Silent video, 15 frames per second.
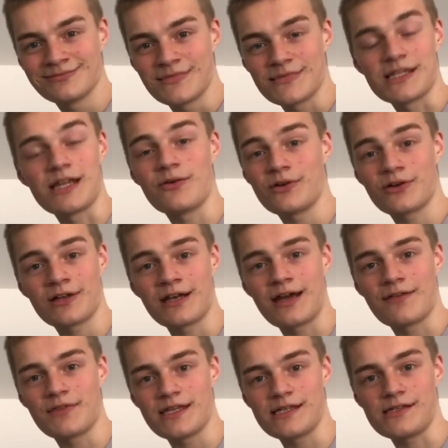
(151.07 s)
Now we're gonna
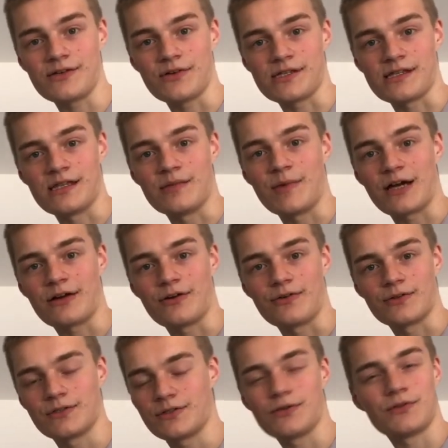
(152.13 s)
have this noise in the background.
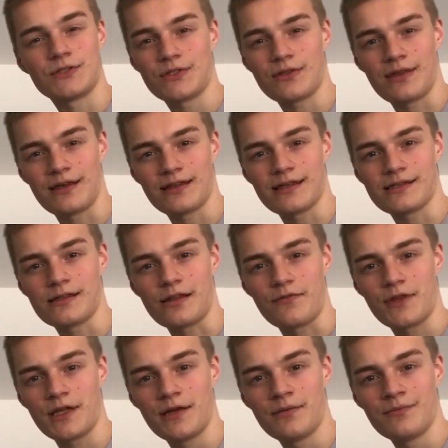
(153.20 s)
Don't you think that's lovely?